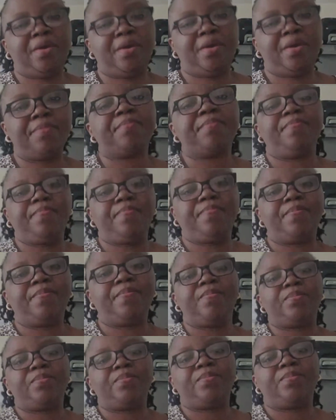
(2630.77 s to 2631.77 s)
Yeah,
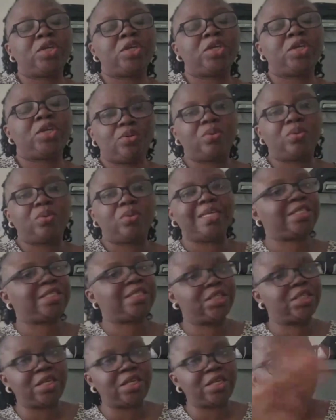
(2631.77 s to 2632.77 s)
you are stopped.
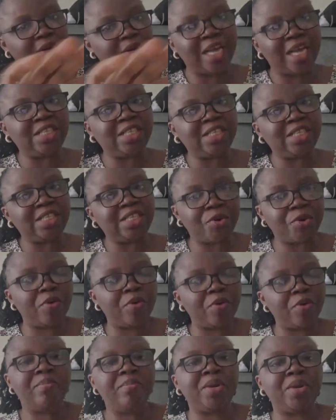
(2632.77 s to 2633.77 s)
That's the
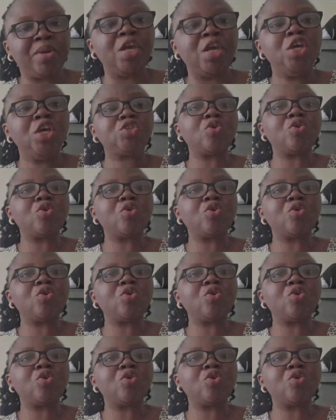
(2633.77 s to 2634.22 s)
problem there.